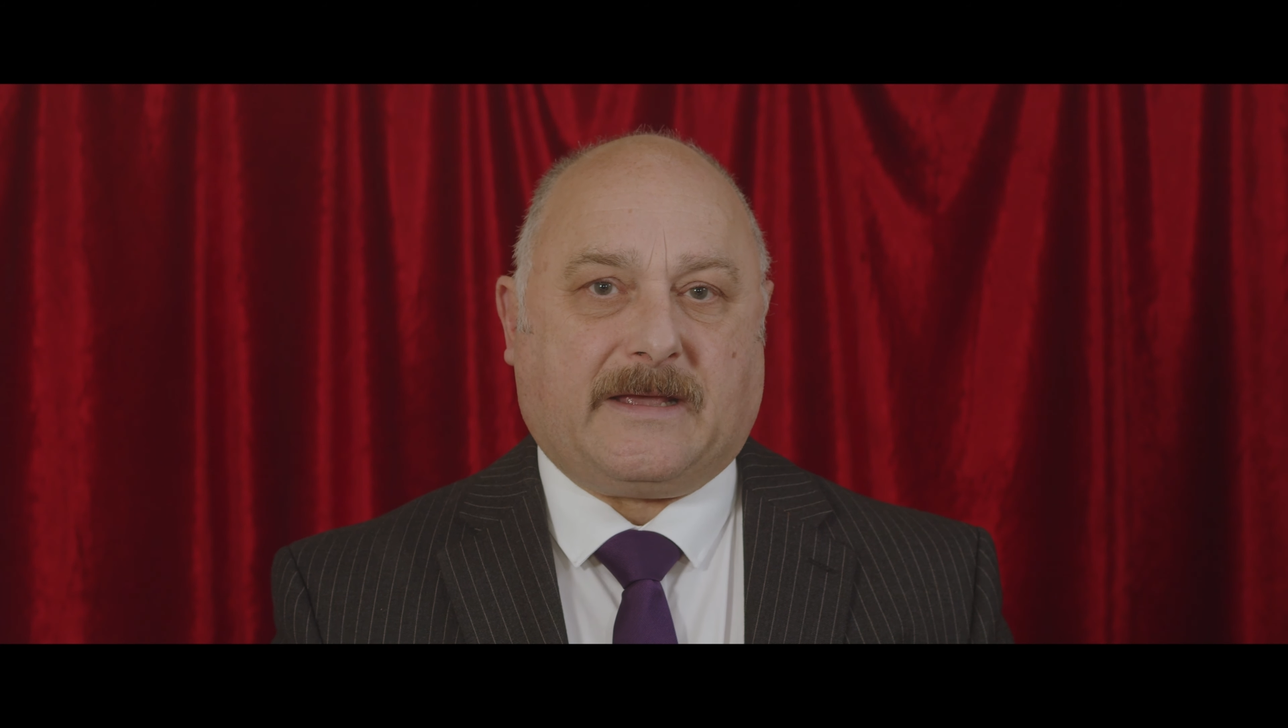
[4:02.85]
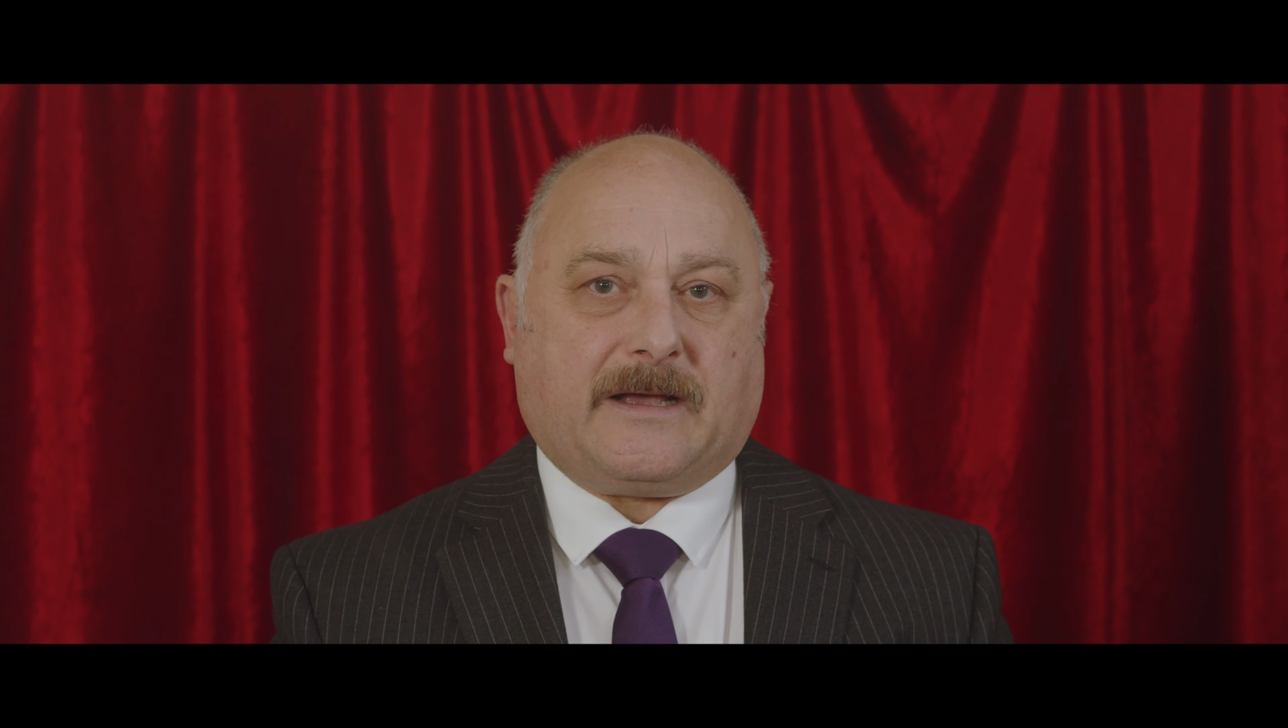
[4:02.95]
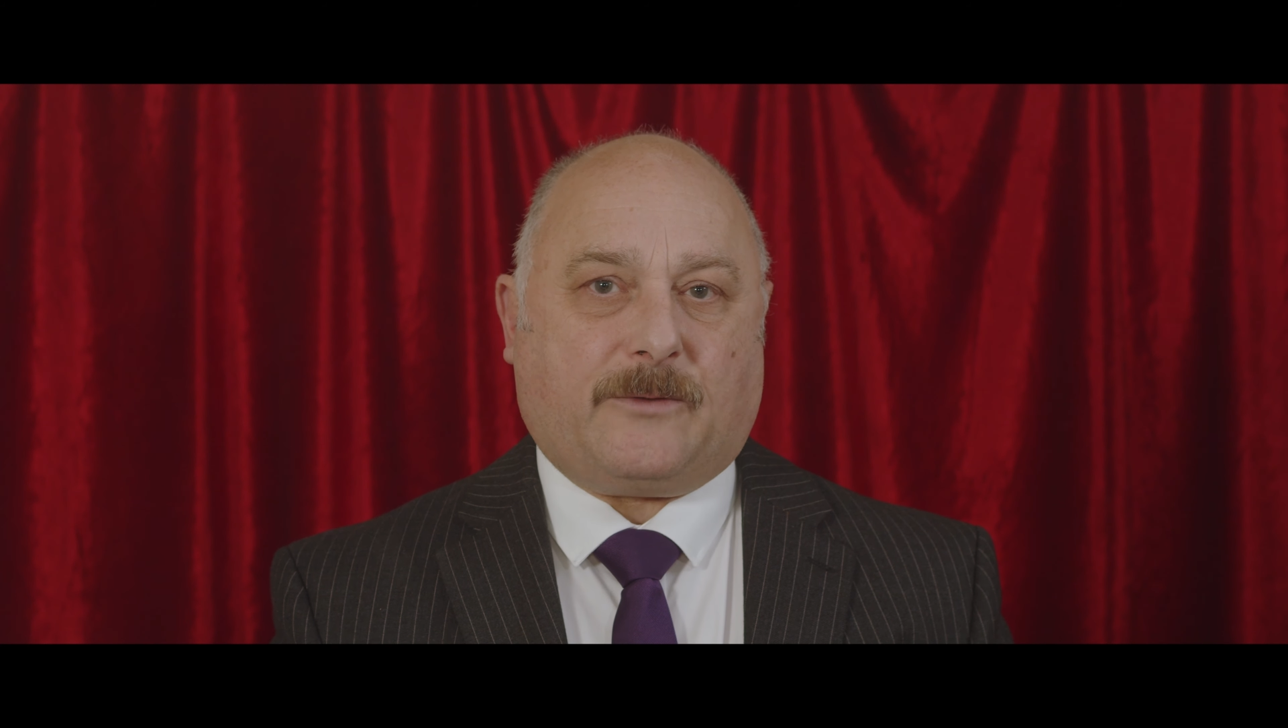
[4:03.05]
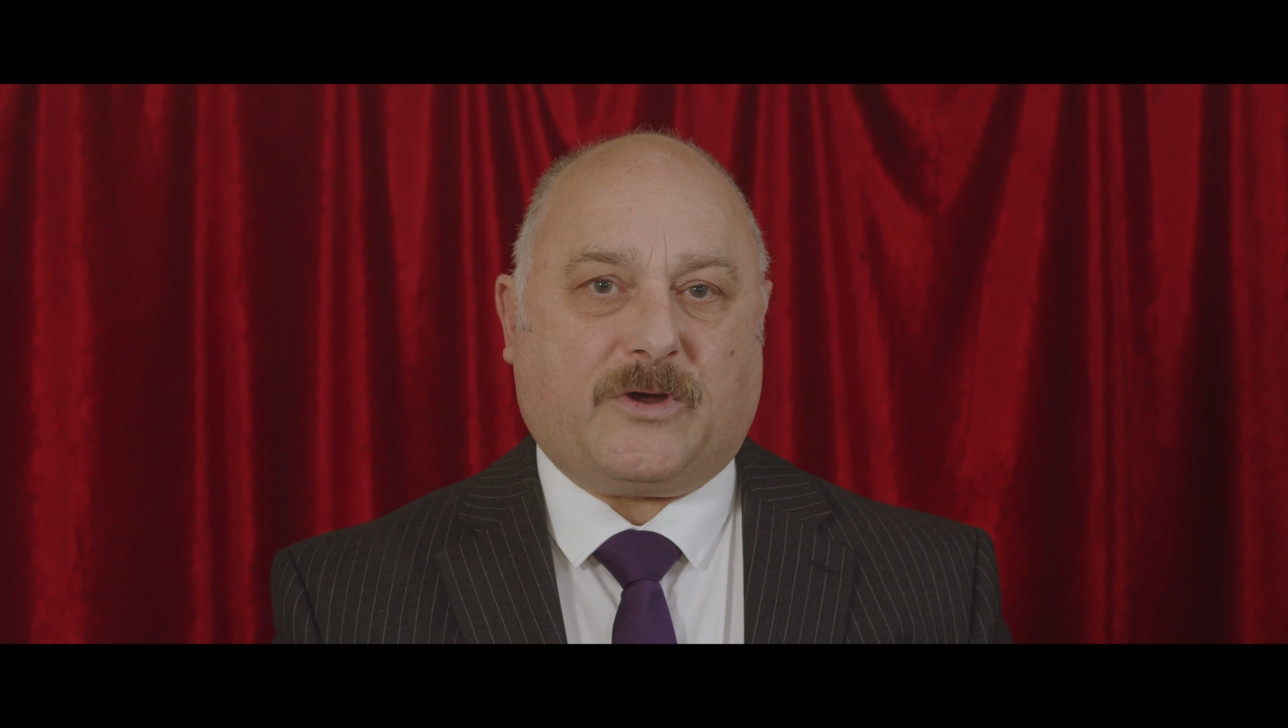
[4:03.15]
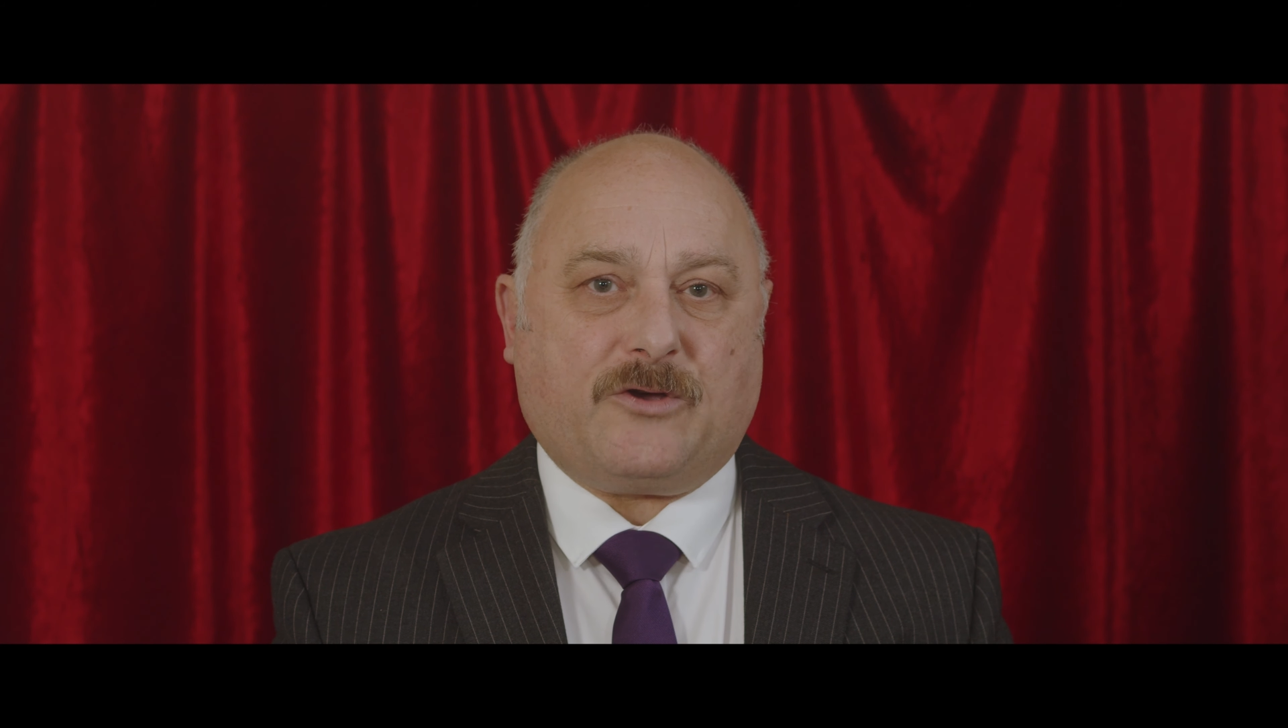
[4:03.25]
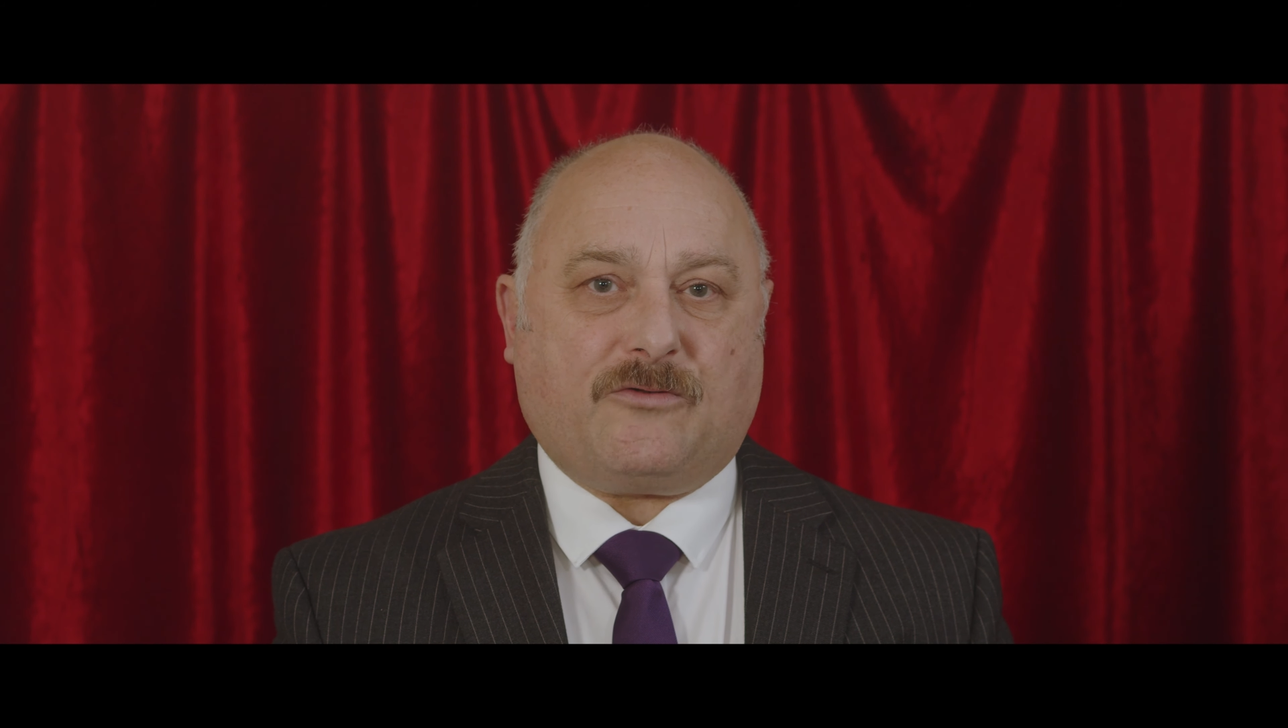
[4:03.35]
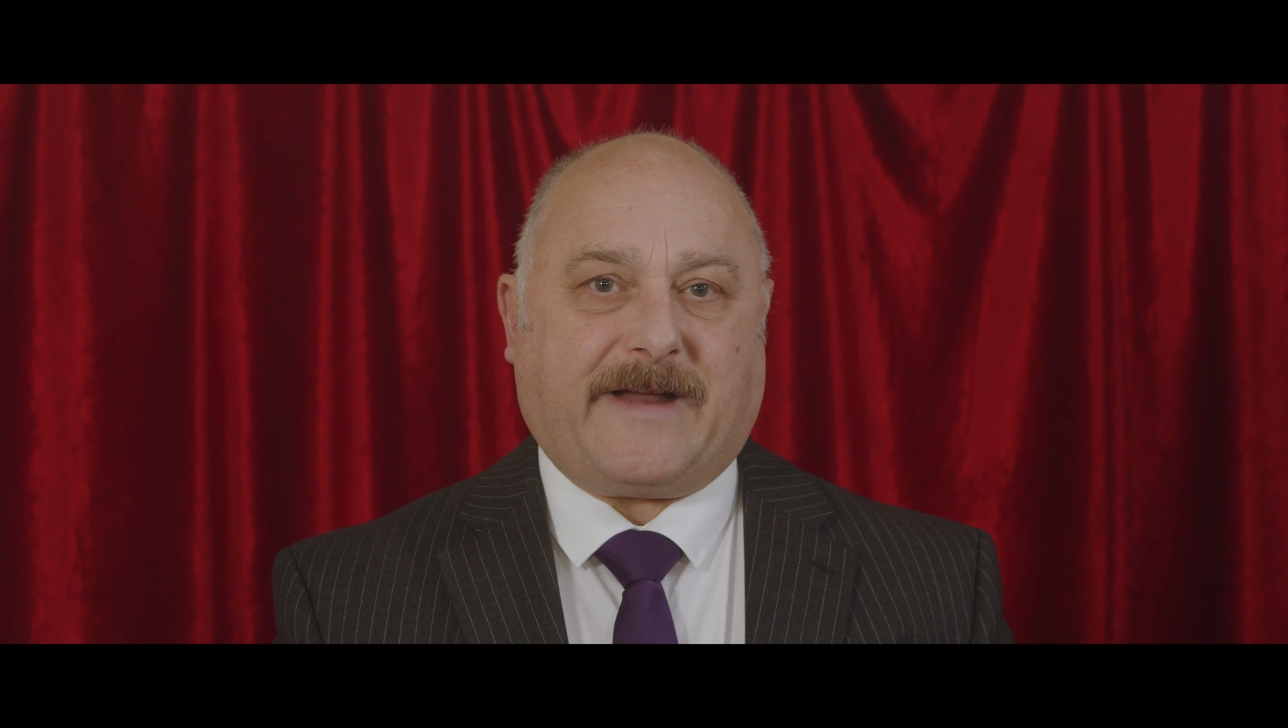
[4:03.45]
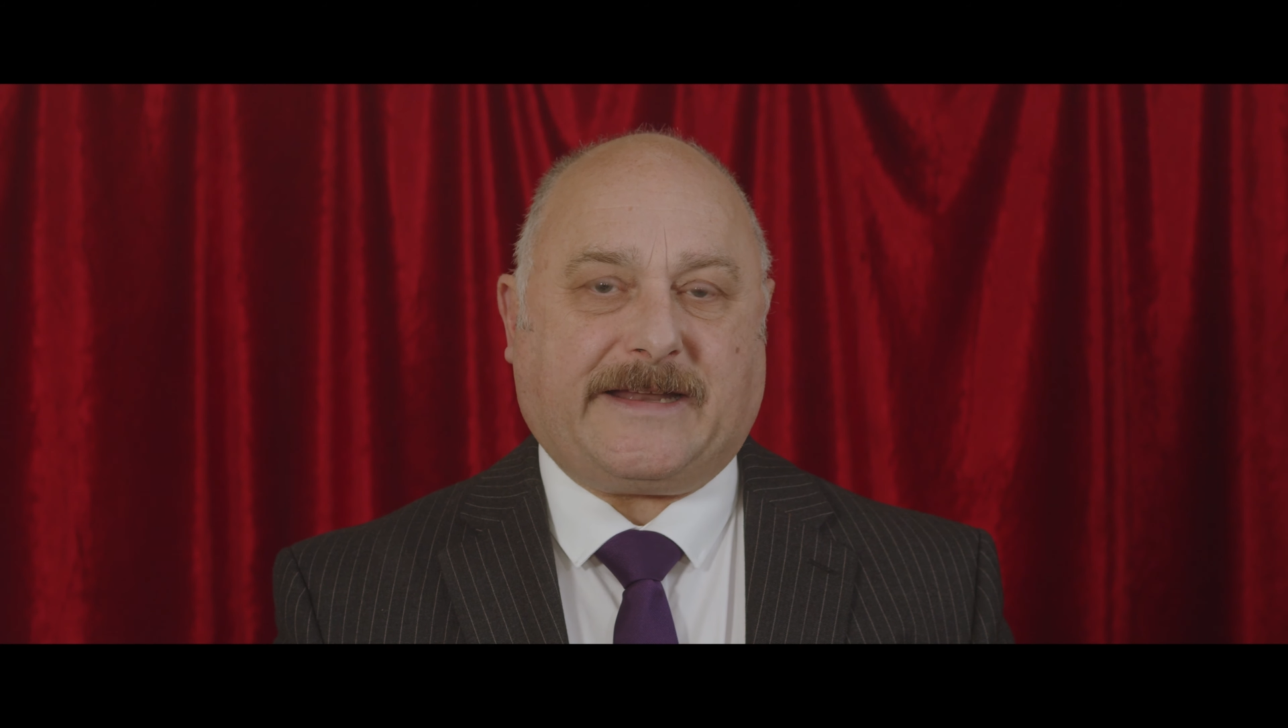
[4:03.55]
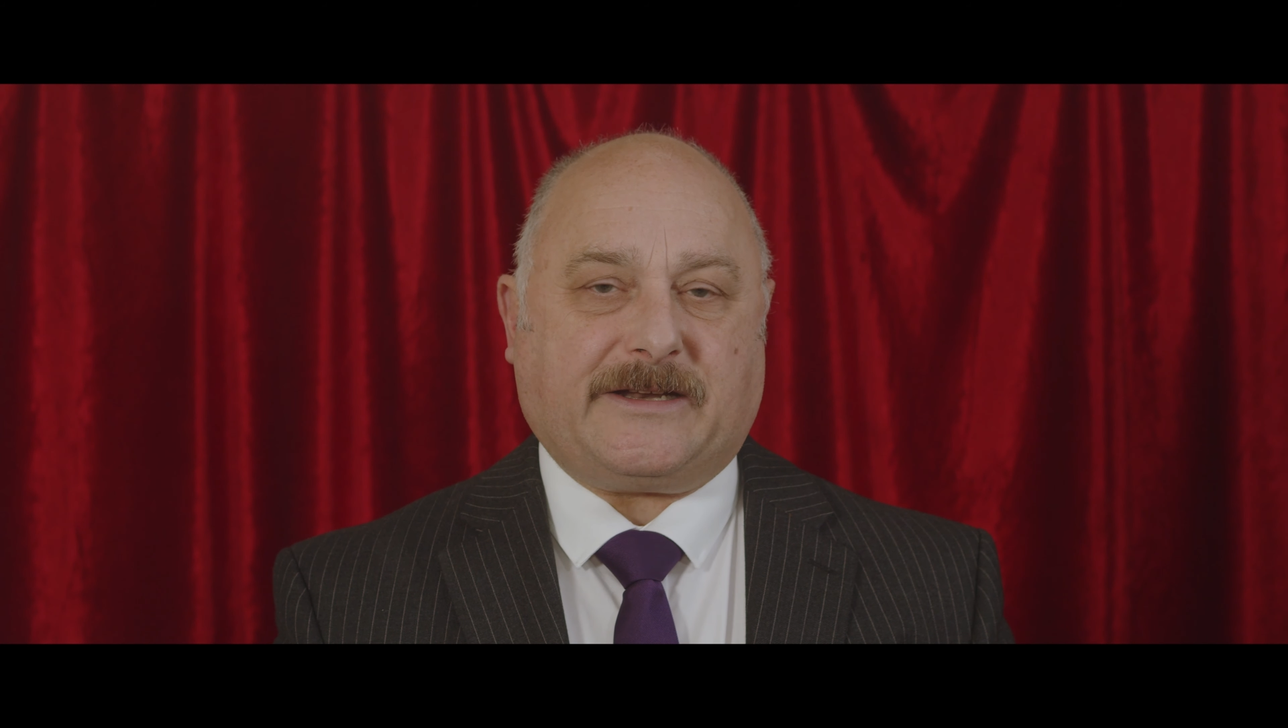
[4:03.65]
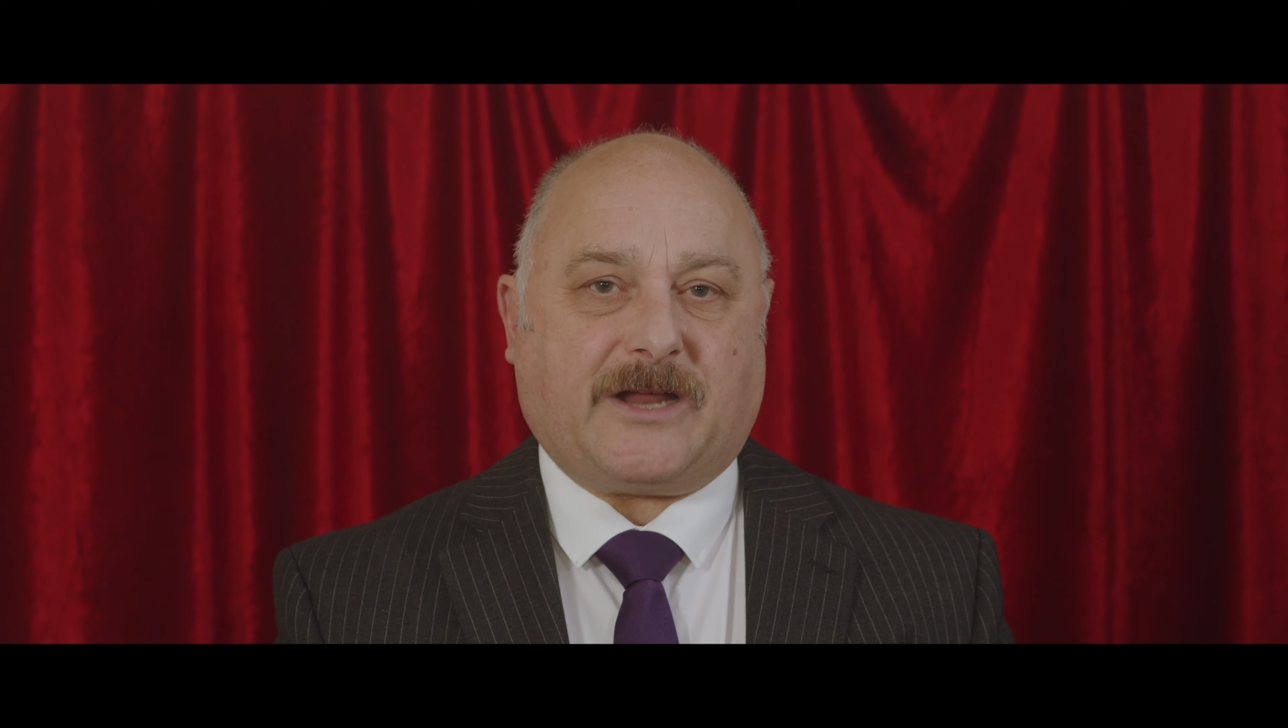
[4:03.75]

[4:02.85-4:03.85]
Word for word: And we already